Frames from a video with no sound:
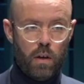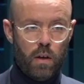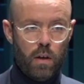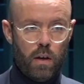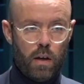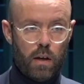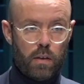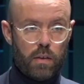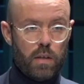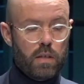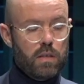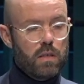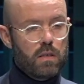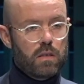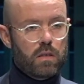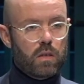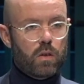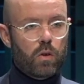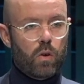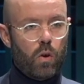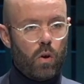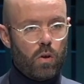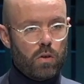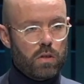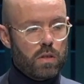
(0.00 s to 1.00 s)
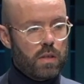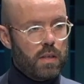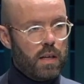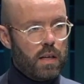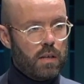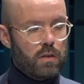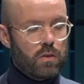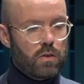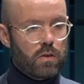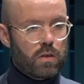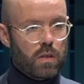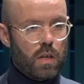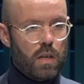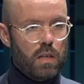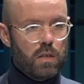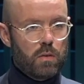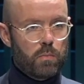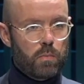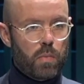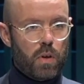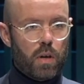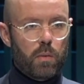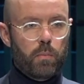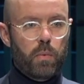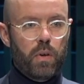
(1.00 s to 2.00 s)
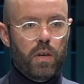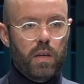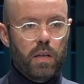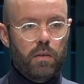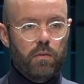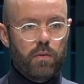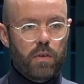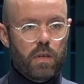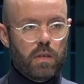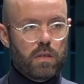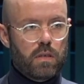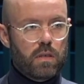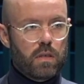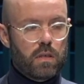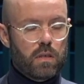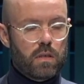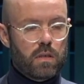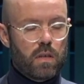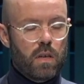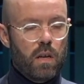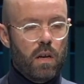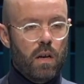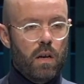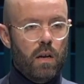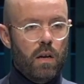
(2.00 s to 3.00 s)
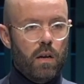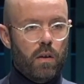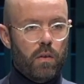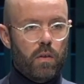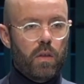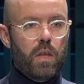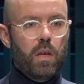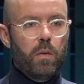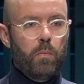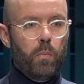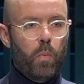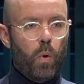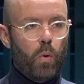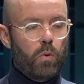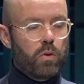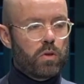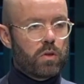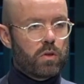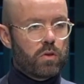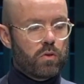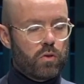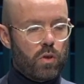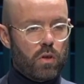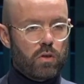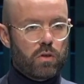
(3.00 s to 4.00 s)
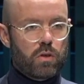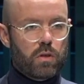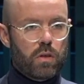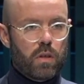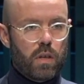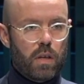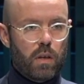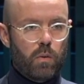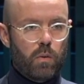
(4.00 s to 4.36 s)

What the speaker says: And this is a costly exercise, but I believe this is the most just thing